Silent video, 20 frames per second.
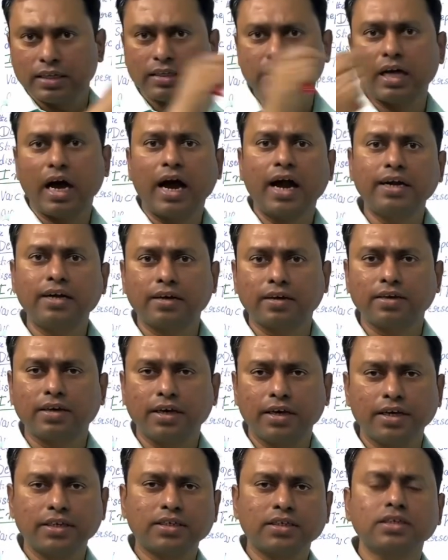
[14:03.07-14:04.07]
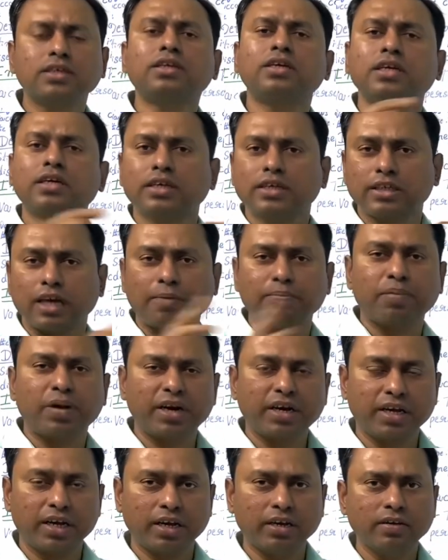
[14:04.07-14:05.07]
that is
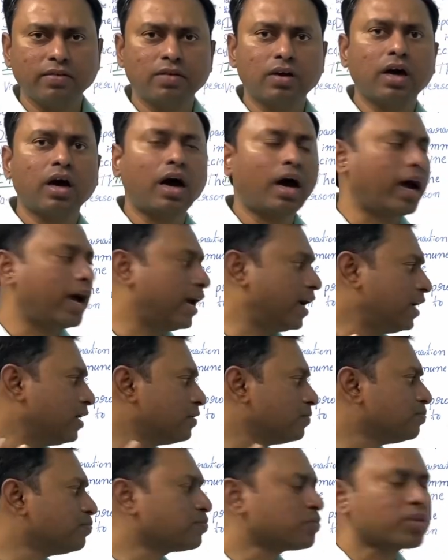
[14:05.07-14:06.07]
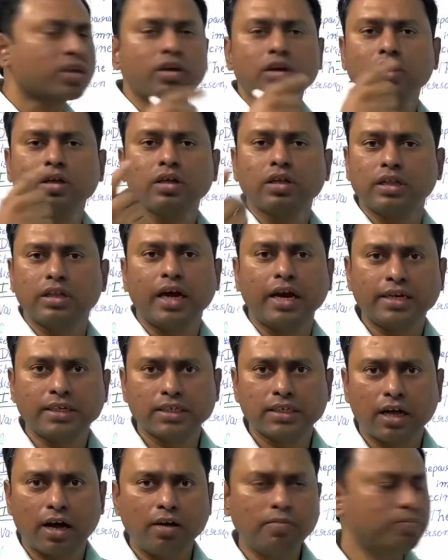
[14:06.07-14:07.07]
separating and that is
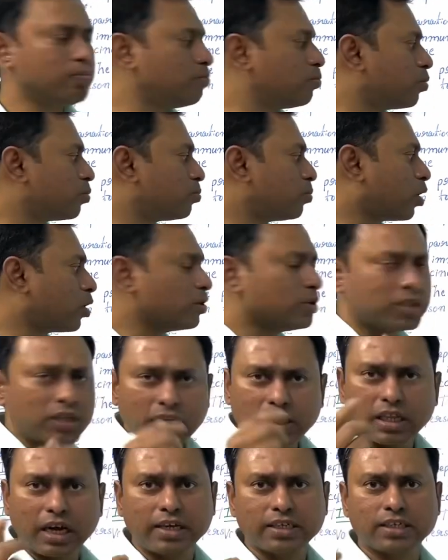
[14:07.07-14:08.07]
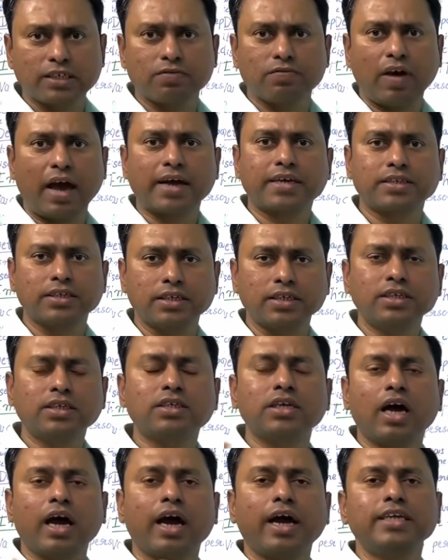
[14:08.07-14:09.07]
the producing, that is
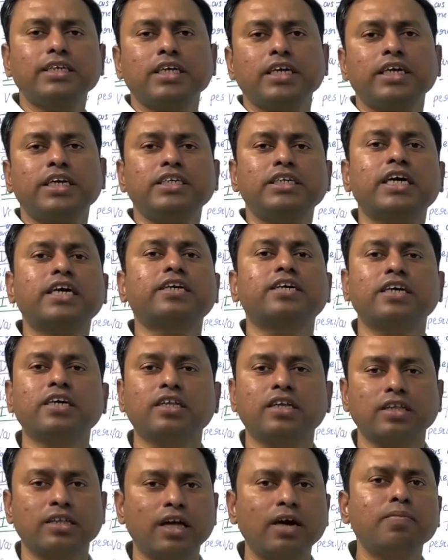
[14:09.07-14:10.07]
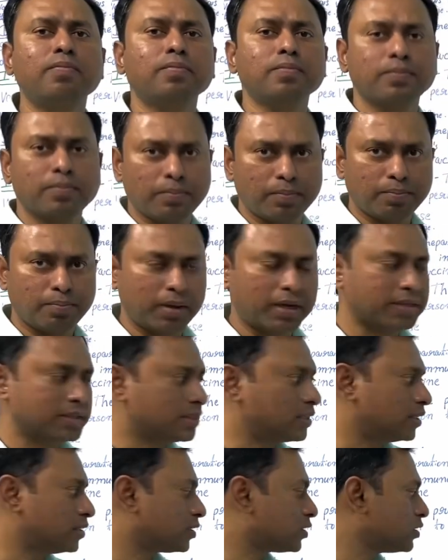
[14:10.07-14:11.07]
vaccines and injecting in the
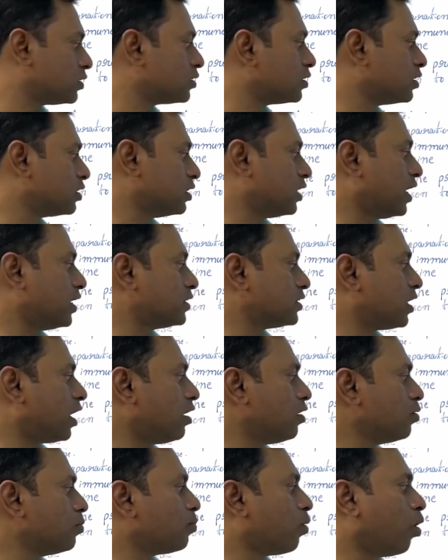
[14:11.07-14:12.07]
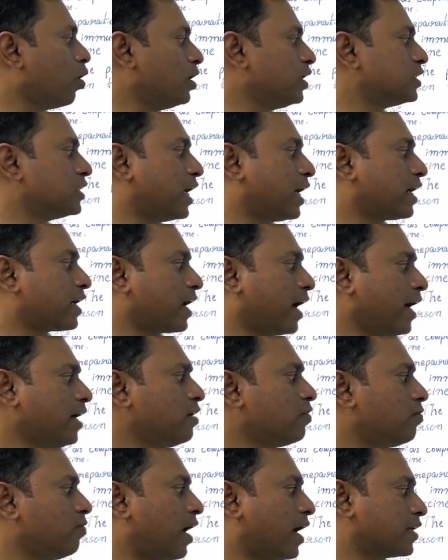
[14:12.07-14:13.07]
persons. That is the
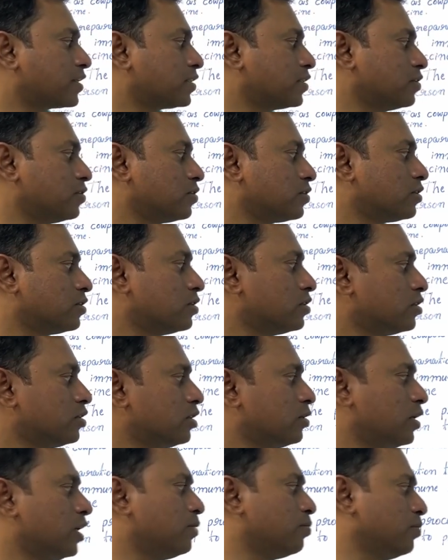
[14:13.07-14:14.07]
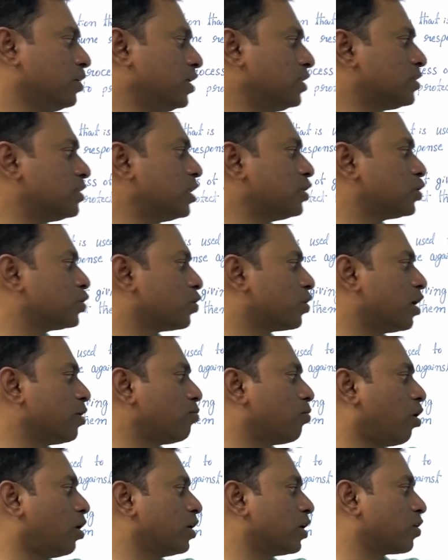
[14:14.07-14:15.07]
polysaccharide vaccines. It means the sugar
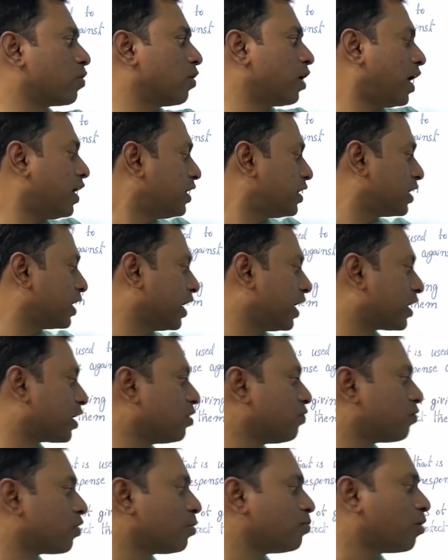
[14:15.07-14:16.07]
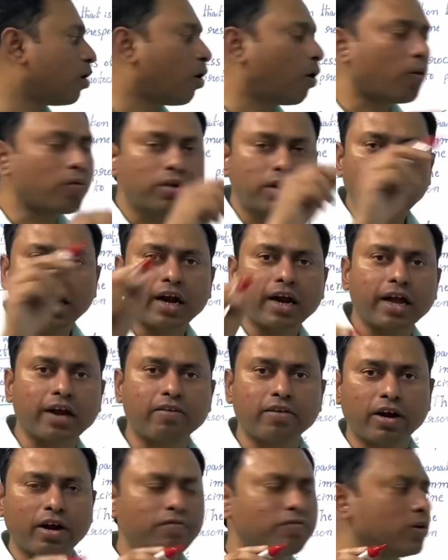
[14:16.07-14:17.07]
molecule are taken from outer
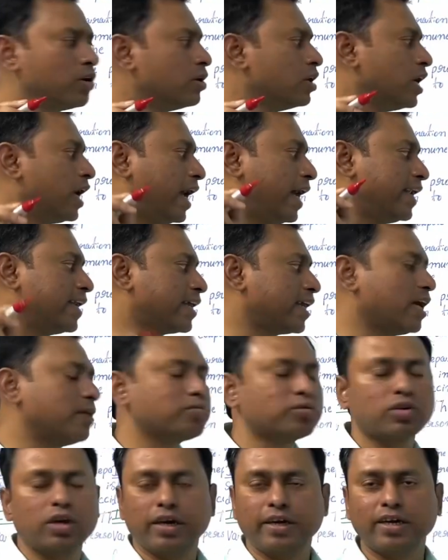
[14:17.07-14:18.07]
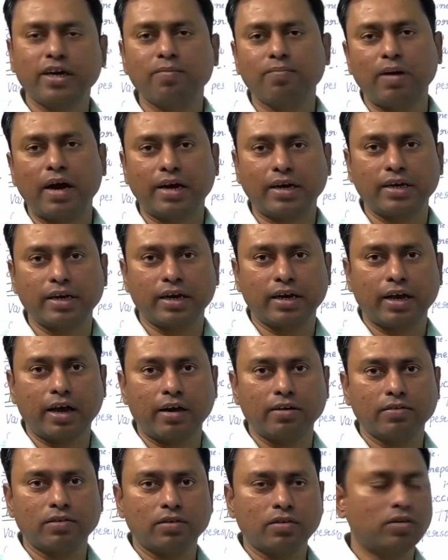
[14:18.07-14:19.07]
layer of encapsulated bacteria.
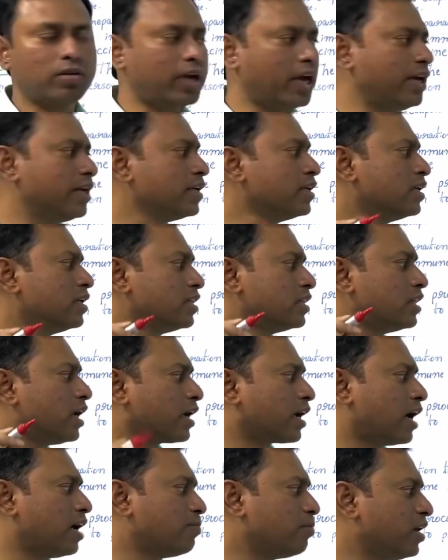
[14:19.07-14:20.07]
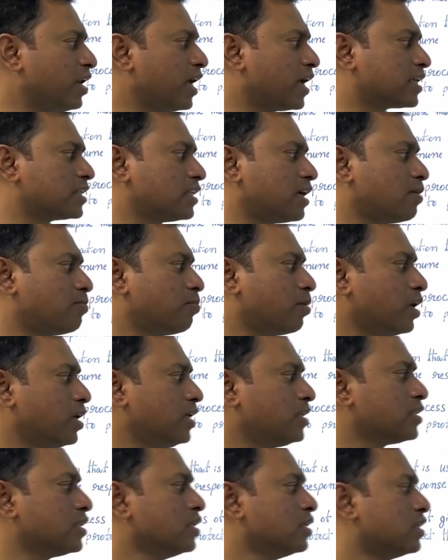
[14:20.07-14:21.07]
Okay, the common example
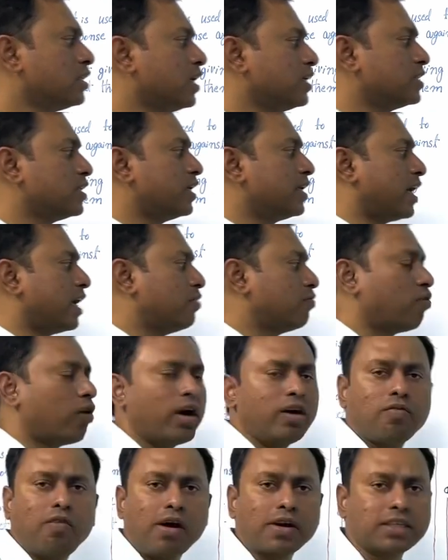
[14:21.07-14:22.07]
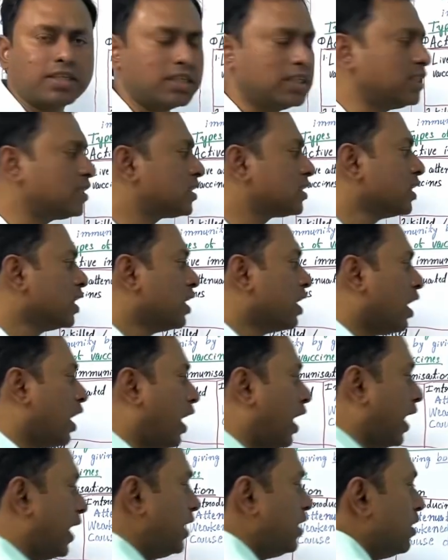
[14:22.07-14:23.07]
is, that is the typhoid vaccines
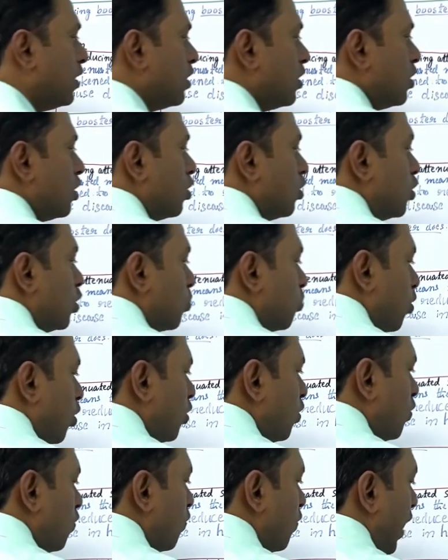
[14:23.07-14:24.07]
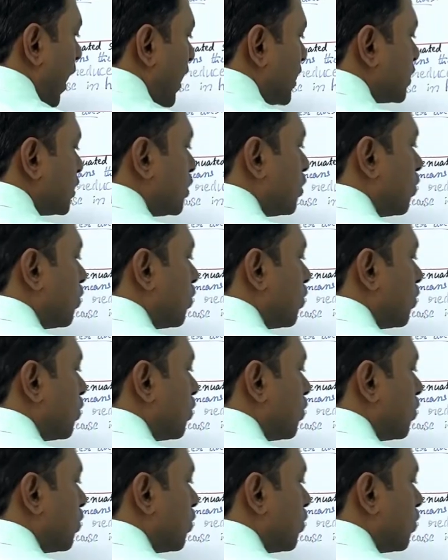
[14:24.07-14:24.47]
and pneumovax